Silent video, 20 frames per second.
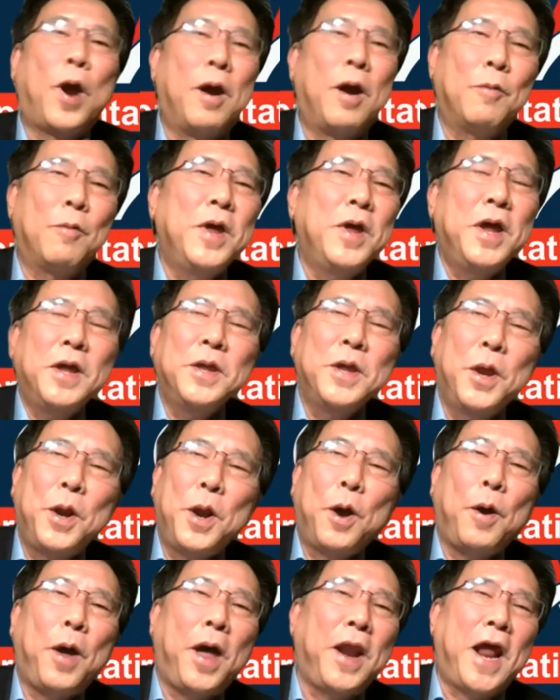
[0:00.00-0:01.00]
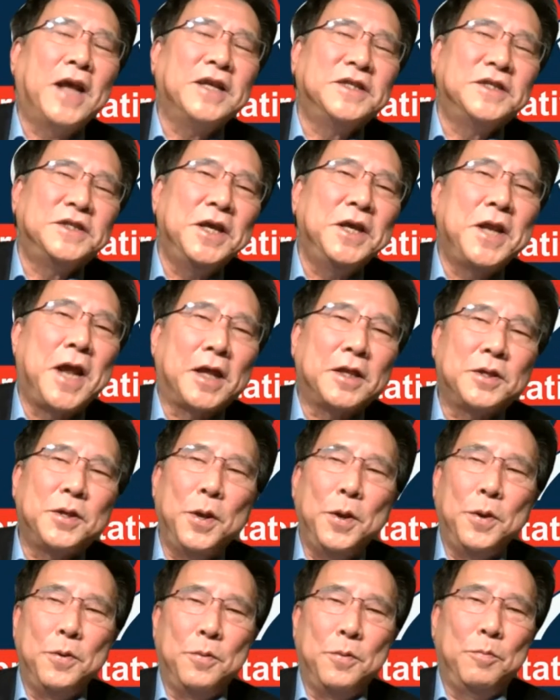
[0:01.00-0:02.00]
well, you know, and I see that
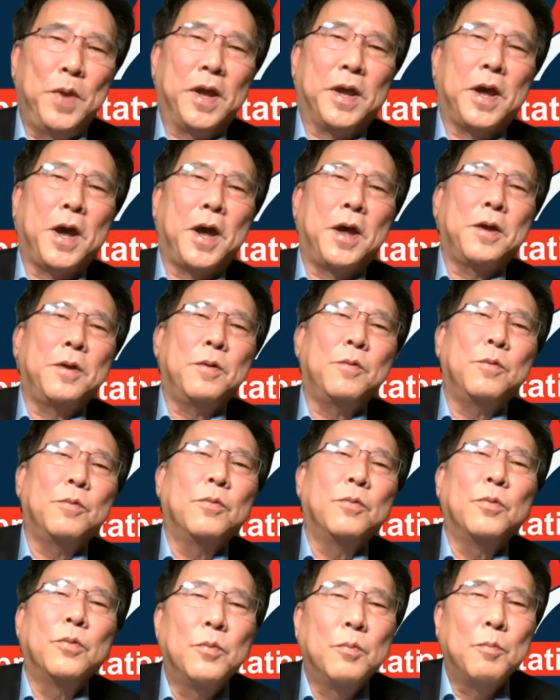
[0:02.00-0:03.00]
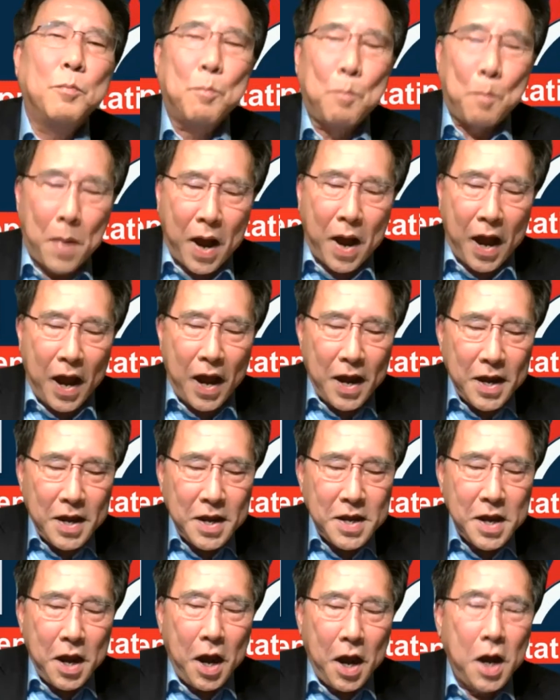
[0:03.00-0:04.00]
too because
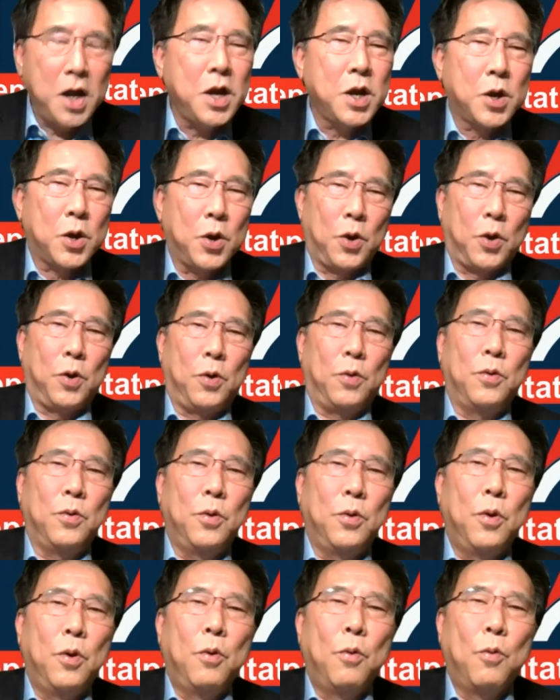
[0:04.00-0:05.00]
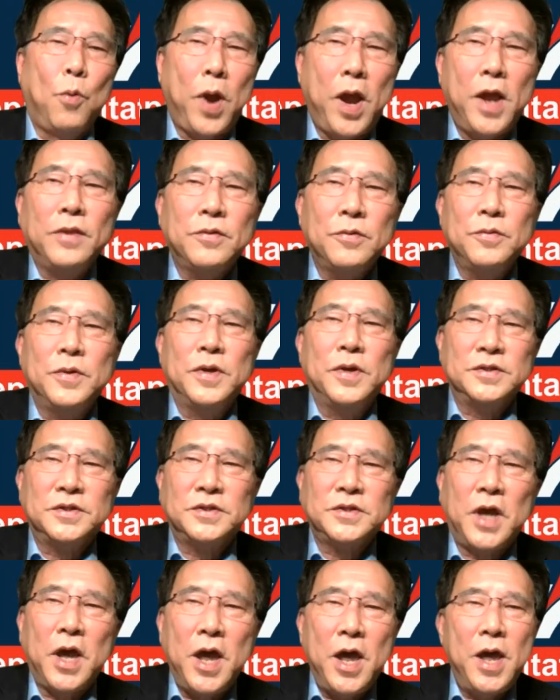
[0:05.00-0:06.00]
my uncle went to the
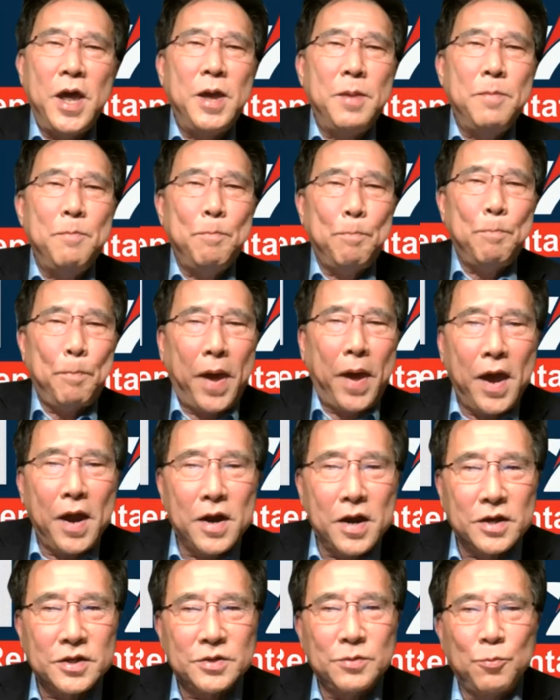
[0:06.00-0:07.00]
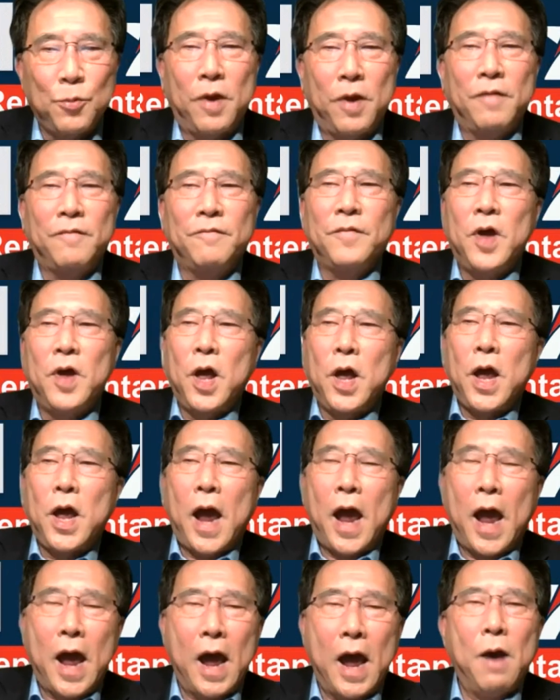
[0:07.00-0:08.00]
same parish with
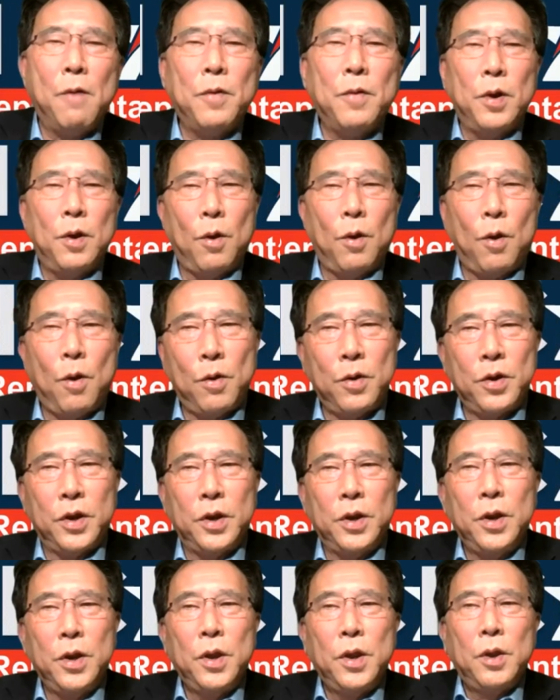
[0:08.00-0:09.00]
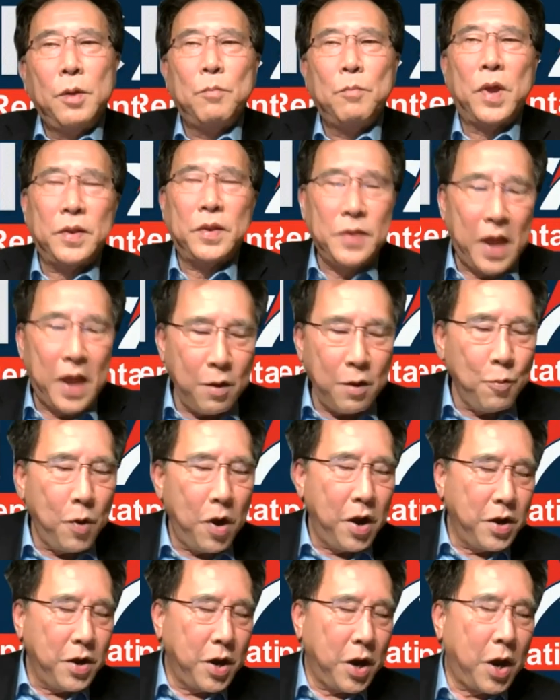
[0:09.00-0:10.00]
Al and Laurie, but they
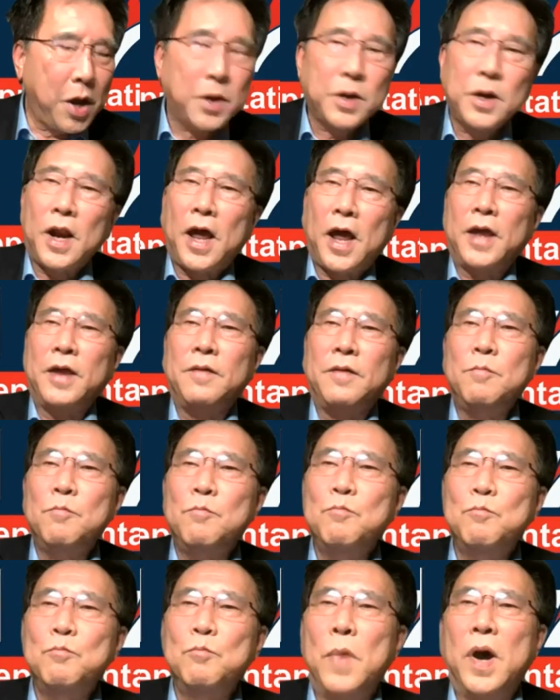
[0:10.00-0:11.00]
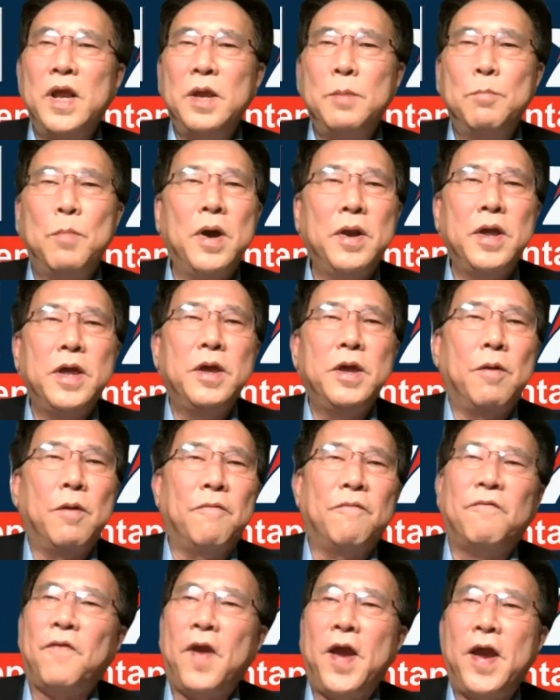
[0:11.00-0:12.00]
were not like buddy buddy
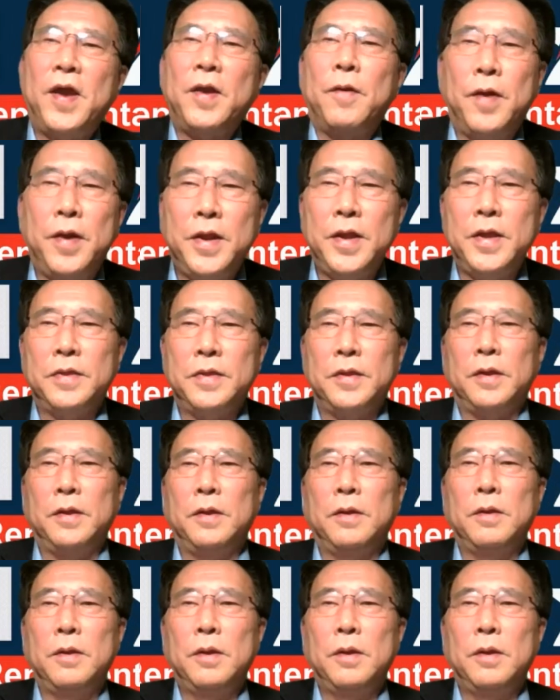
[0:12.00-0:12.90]
or friend or anything.